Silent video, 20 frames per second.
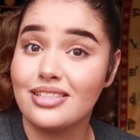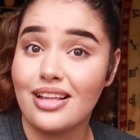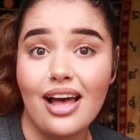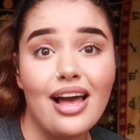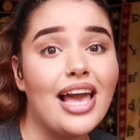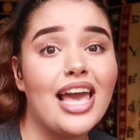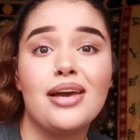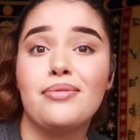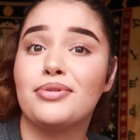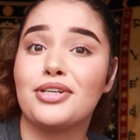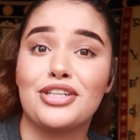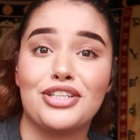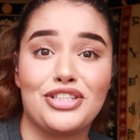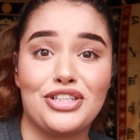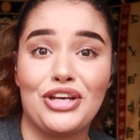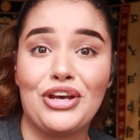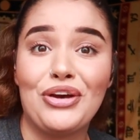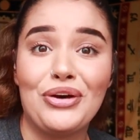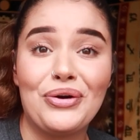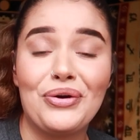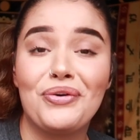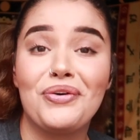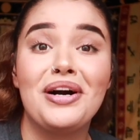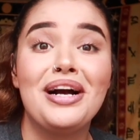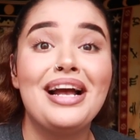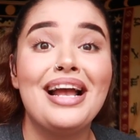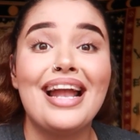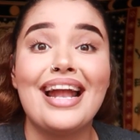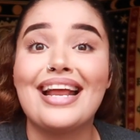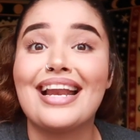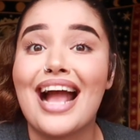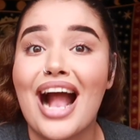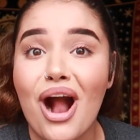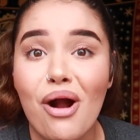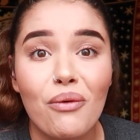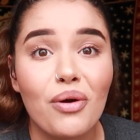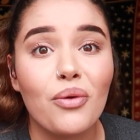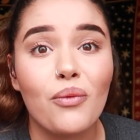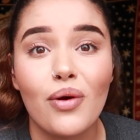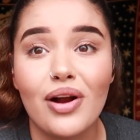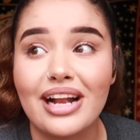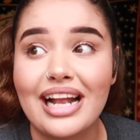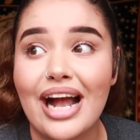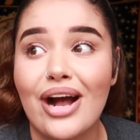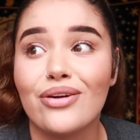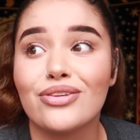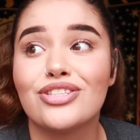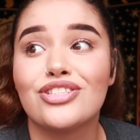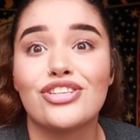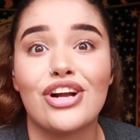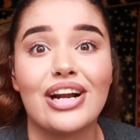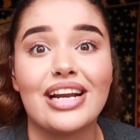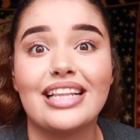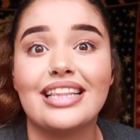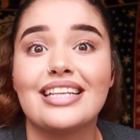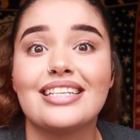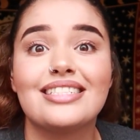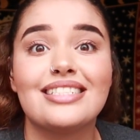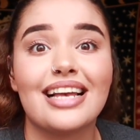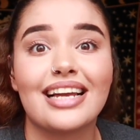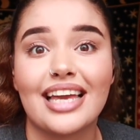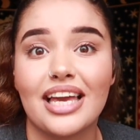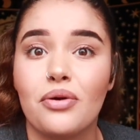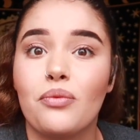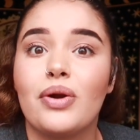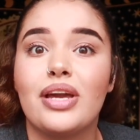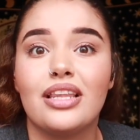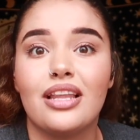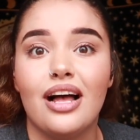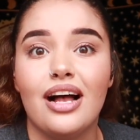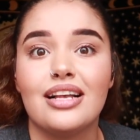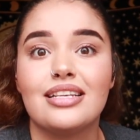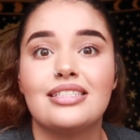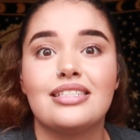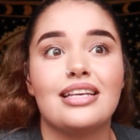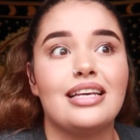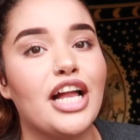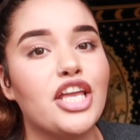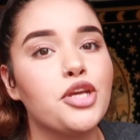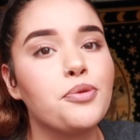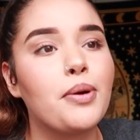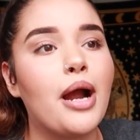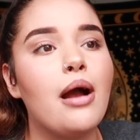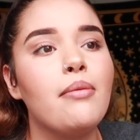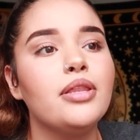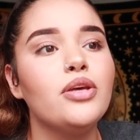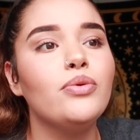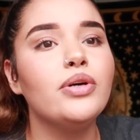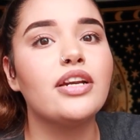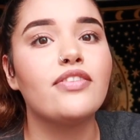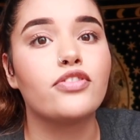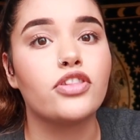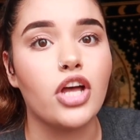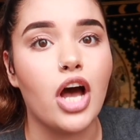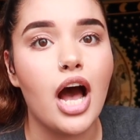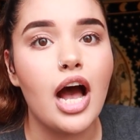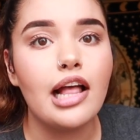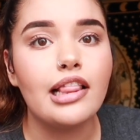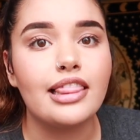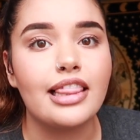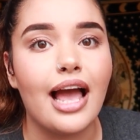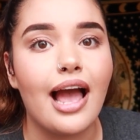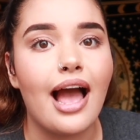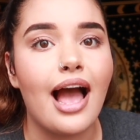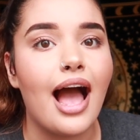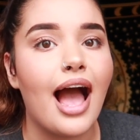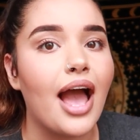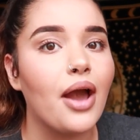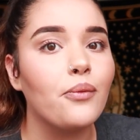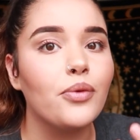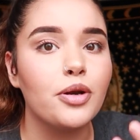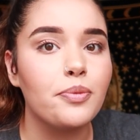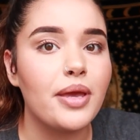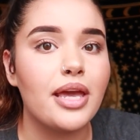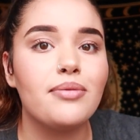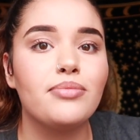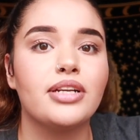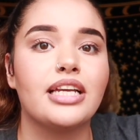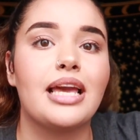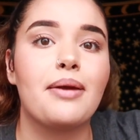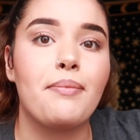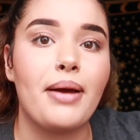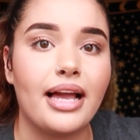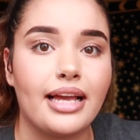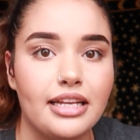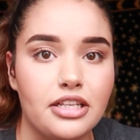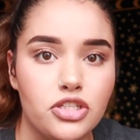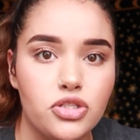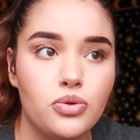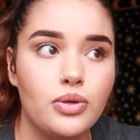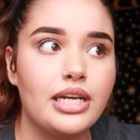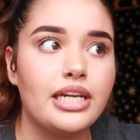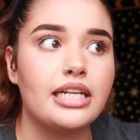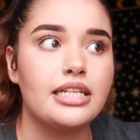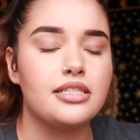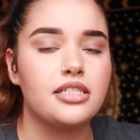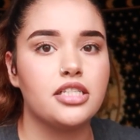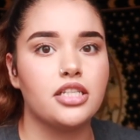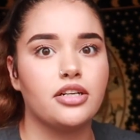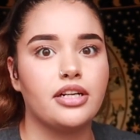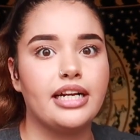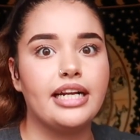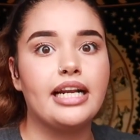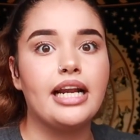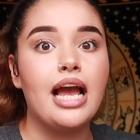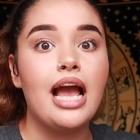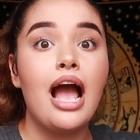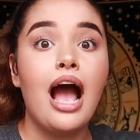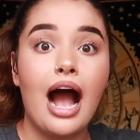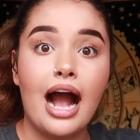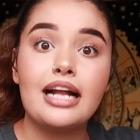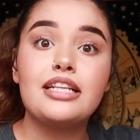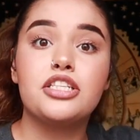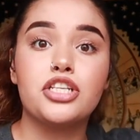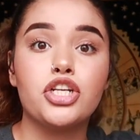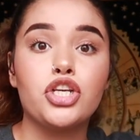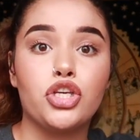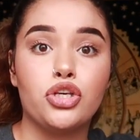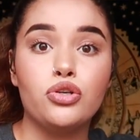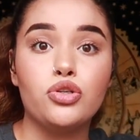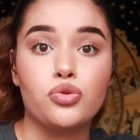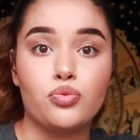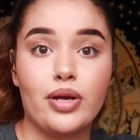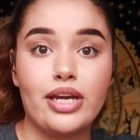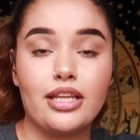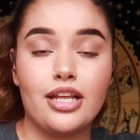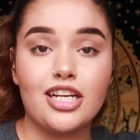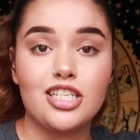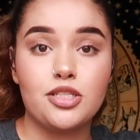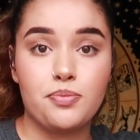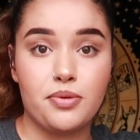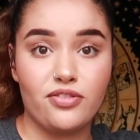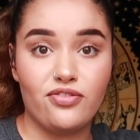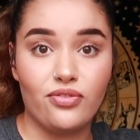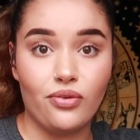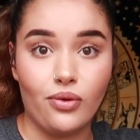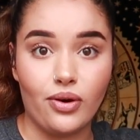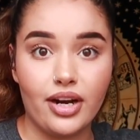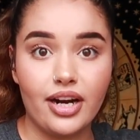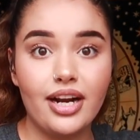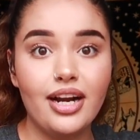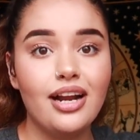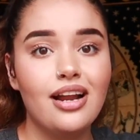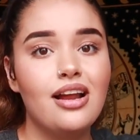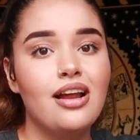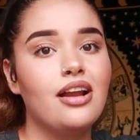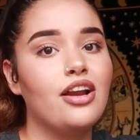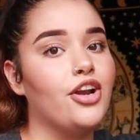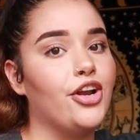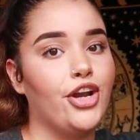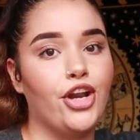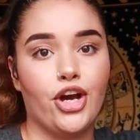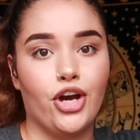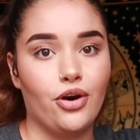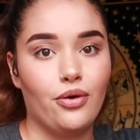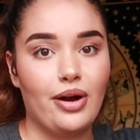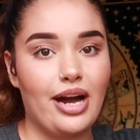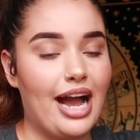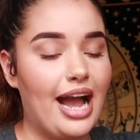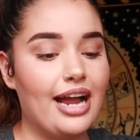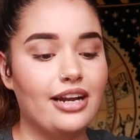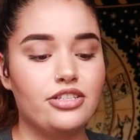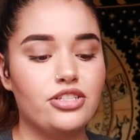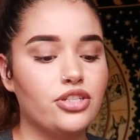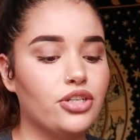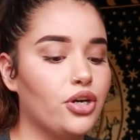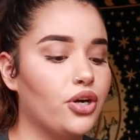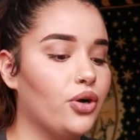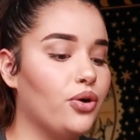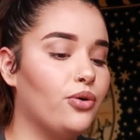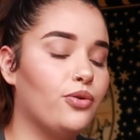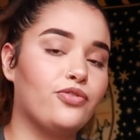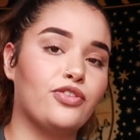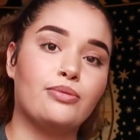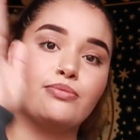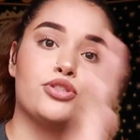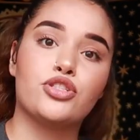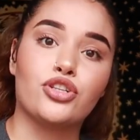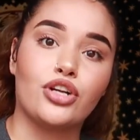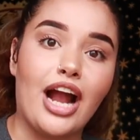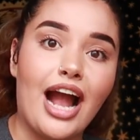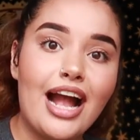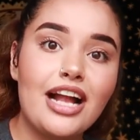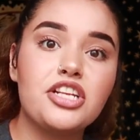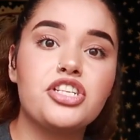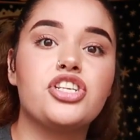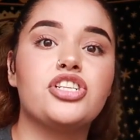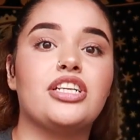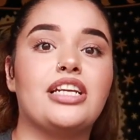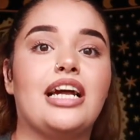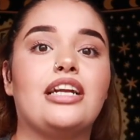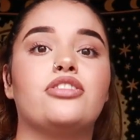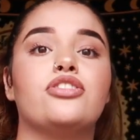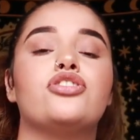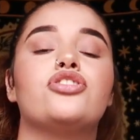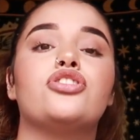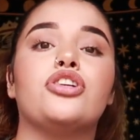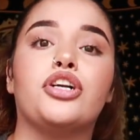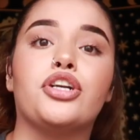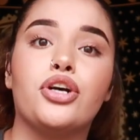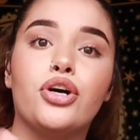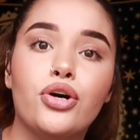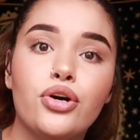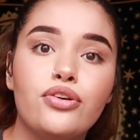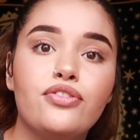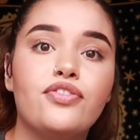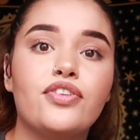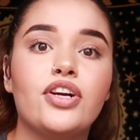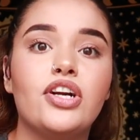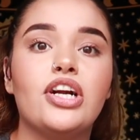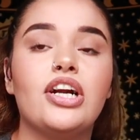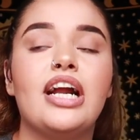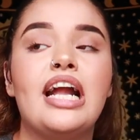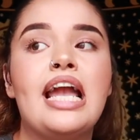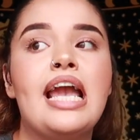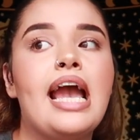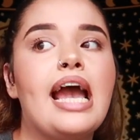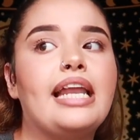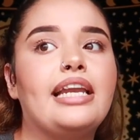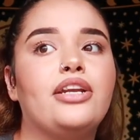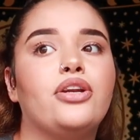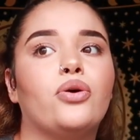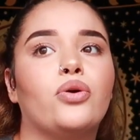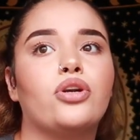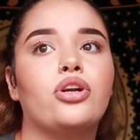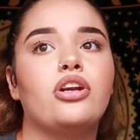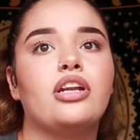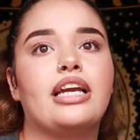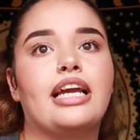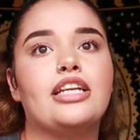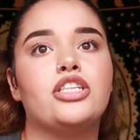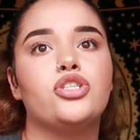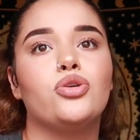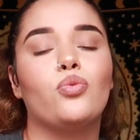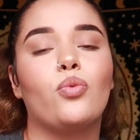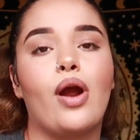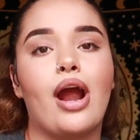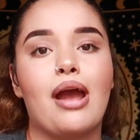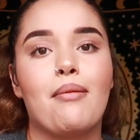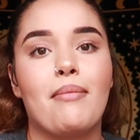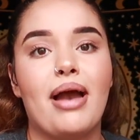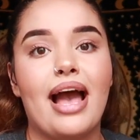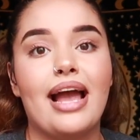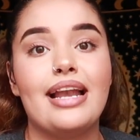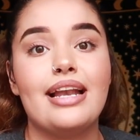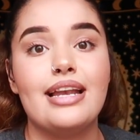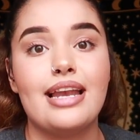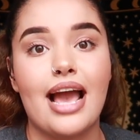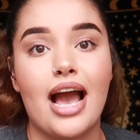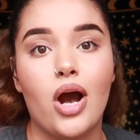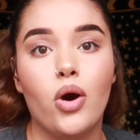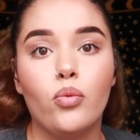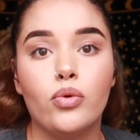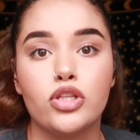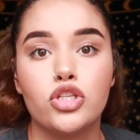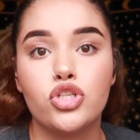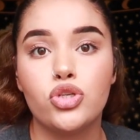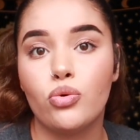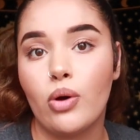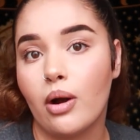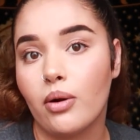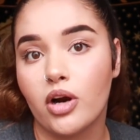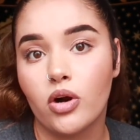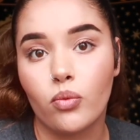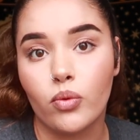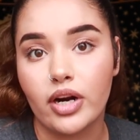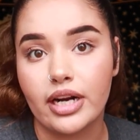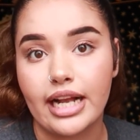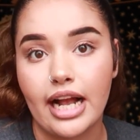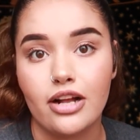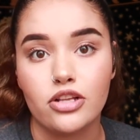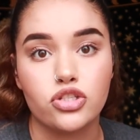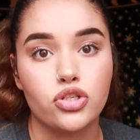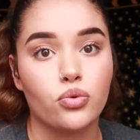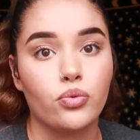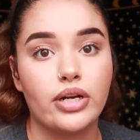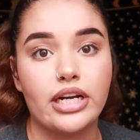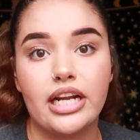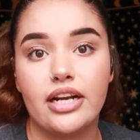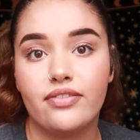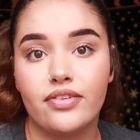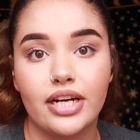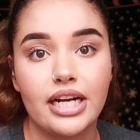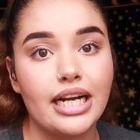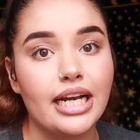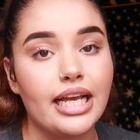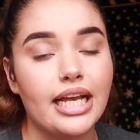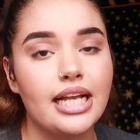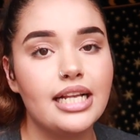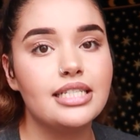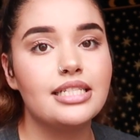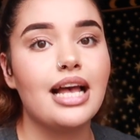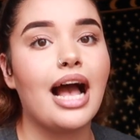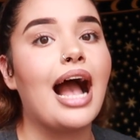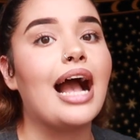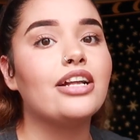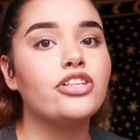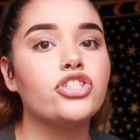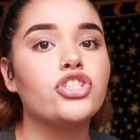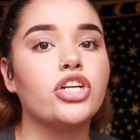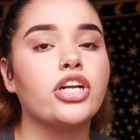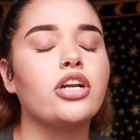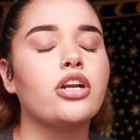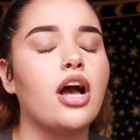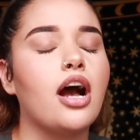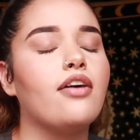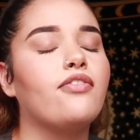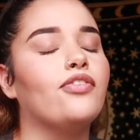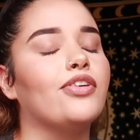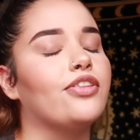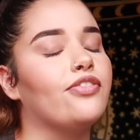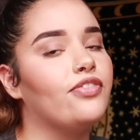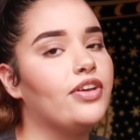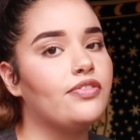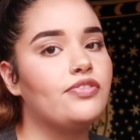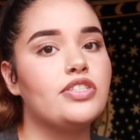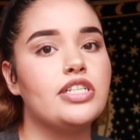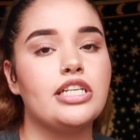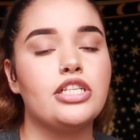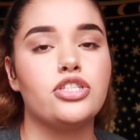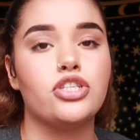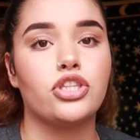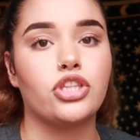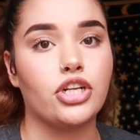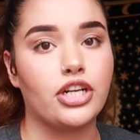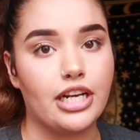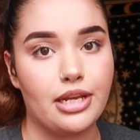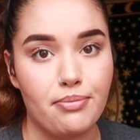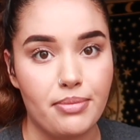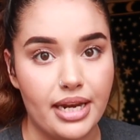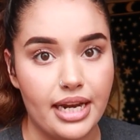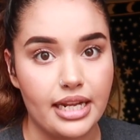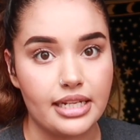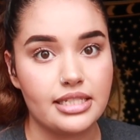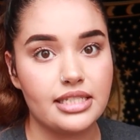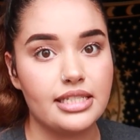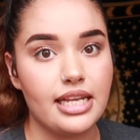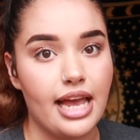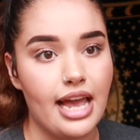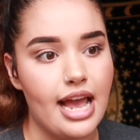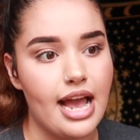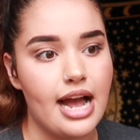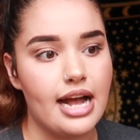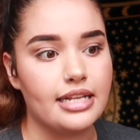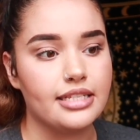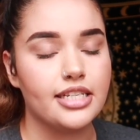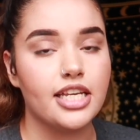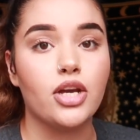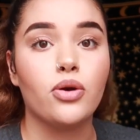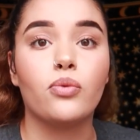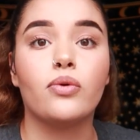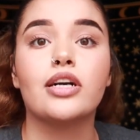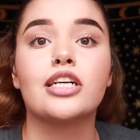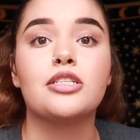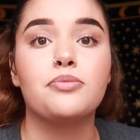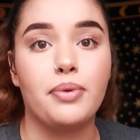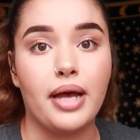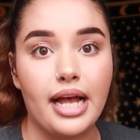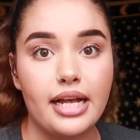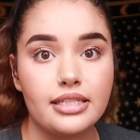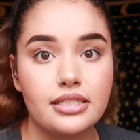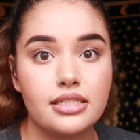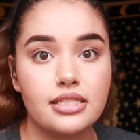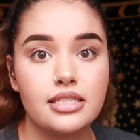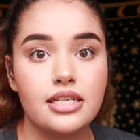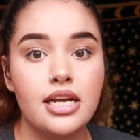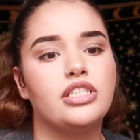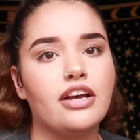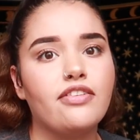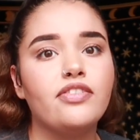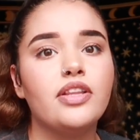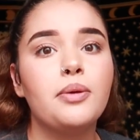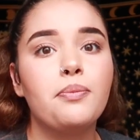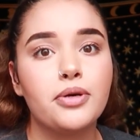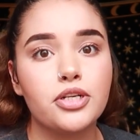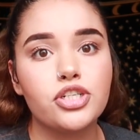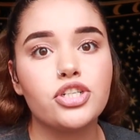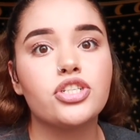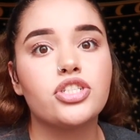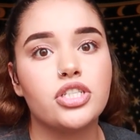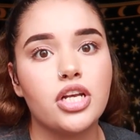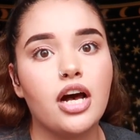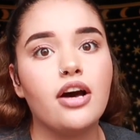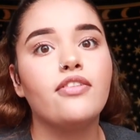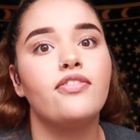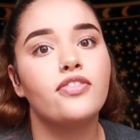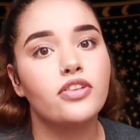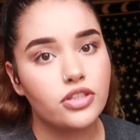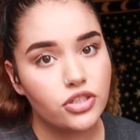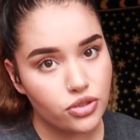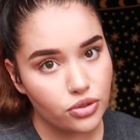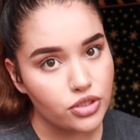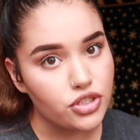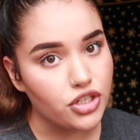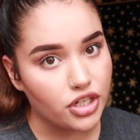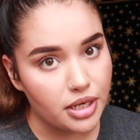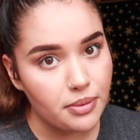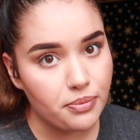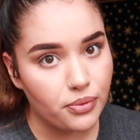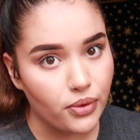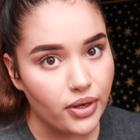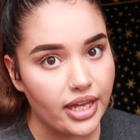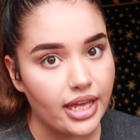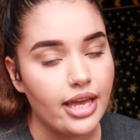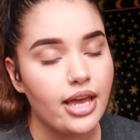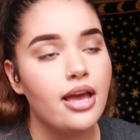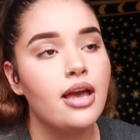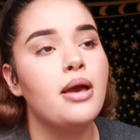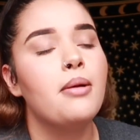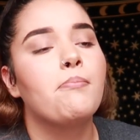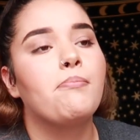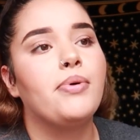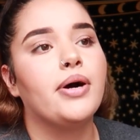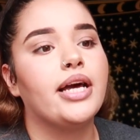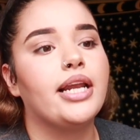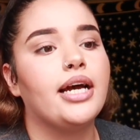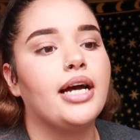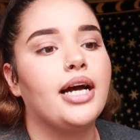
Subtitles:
not able to do an hour workout starting this second weight loss, and you probably would have thought that I would be able to get back into it considering I did a huge weight loss before. No, I have to go from scratch and I have to start over, and in order to get to where I'm at now with 2 hour workouts or whatever it is, I started off with 15 to 30 minutes and it worked best. Definitely push yourself to a certain point, but